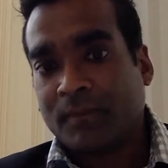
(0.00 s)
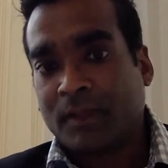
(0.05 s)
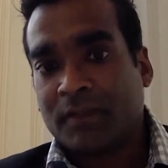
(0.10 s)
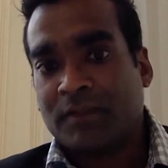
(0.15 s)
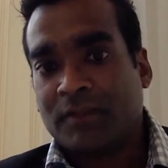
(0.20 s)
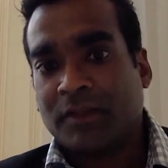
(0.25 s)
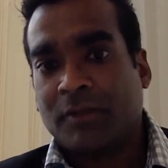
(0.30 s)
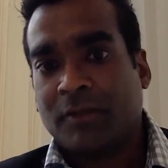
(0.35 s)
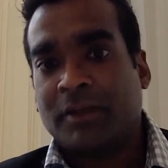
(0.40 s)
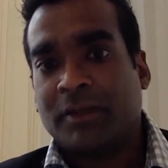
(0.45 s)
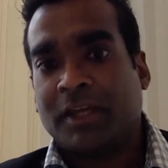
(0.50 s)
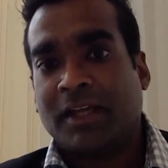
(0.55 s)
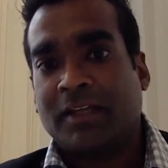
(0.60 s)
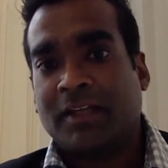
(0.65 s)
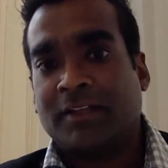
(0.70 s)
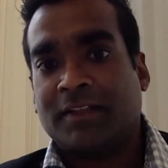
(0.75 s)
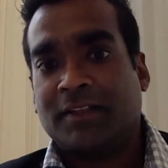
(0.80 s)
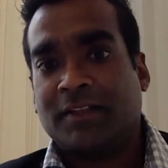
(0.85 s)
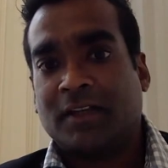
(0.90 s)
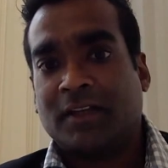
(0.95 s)
So again,
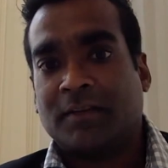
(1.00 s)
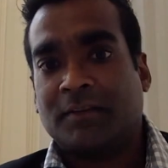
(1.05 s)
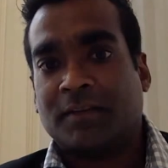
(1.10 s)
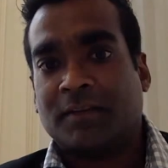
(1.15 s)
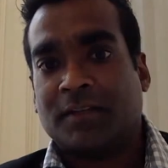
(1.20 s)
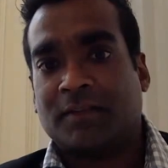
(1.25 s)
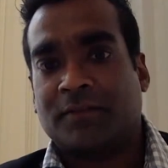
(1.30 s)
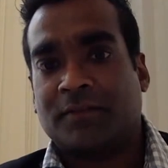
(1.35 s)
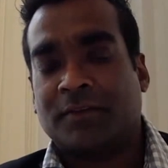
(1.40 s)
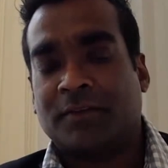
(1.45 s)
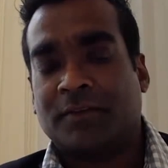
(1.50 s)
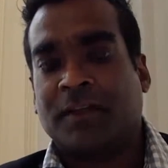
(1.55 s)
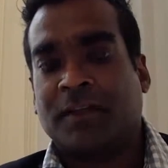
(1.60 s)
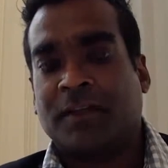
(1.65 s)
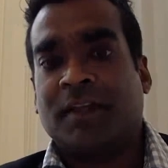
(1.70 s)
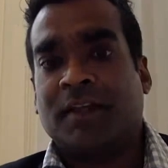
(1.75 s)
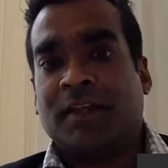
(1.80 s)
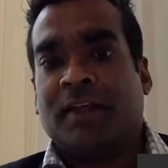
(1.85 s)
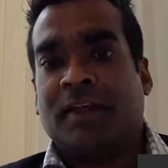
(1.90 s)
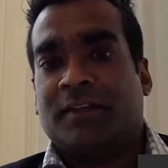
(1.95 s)
in terms of
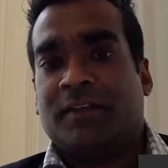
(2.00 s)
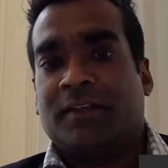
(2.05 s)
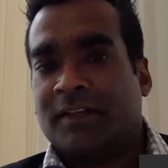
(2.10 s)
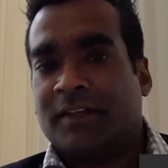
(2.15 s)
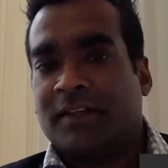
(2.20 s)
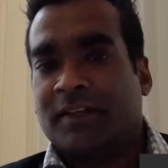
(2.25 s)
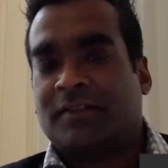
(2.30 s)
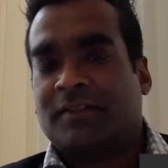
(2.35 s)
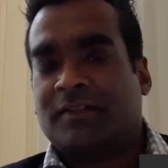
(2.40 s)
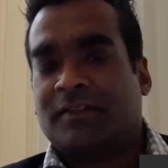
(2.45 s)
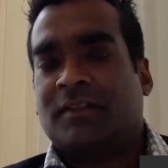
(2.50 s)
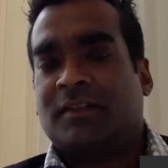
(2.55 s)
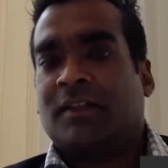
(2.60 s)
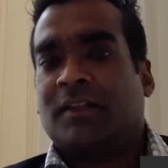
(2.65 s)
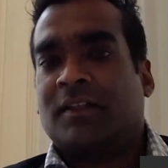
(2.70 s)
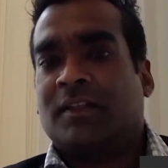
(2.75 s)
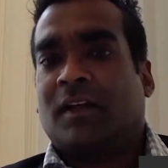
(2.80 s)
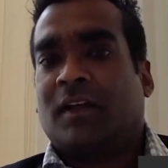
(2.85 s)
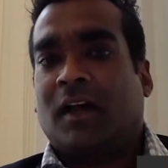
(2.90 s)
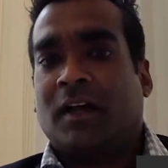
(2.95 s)
this
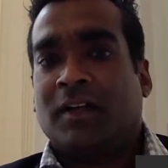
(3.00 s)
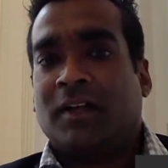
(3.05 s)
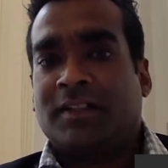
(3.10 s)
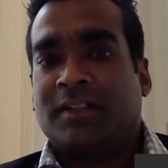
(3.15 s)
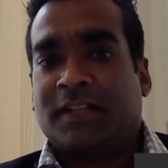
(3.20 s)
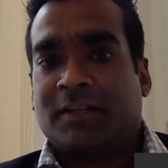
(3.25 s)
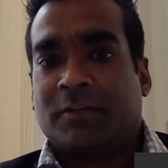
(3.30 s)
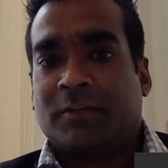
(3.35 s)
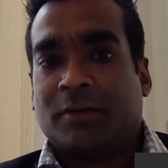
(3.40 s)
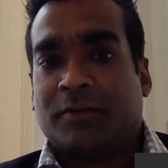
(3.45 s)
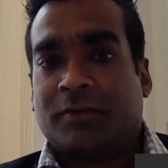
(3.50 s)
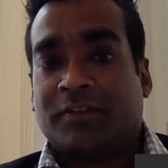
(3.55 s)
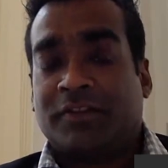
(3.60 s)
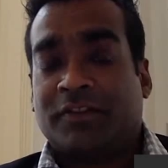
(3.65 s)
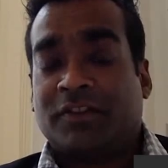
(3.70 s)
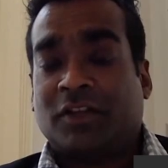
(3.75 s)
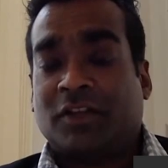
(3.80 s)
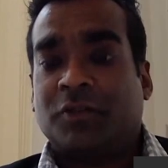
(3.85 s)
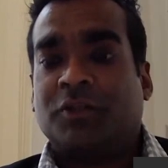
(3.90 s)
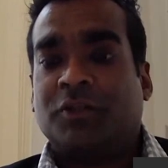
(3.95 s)
idea of
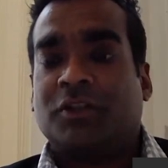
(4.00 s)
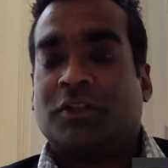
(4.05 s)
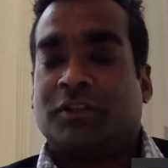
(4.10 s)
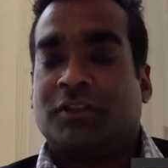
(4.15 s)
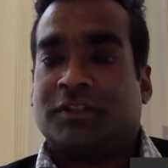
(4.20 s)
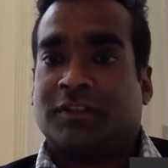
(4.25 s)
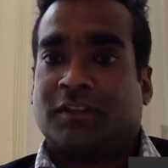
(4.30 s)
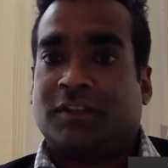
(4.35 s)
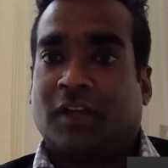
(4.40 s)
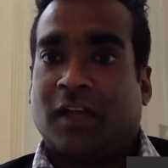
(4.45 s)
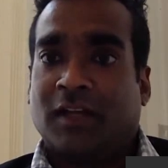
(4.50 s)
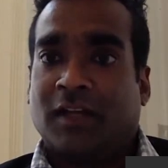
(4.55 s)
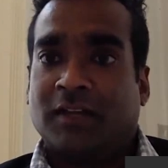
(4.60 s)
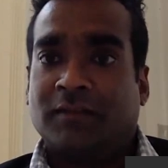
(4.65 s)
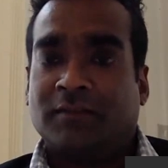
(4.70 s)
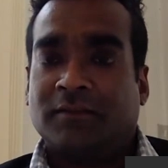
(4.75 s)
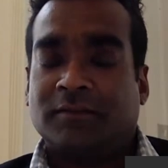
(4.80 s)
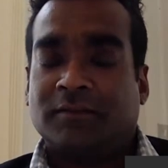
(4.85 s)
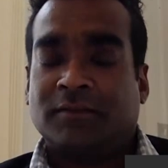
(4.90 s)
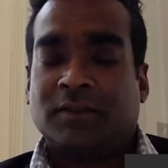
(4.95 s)
social design,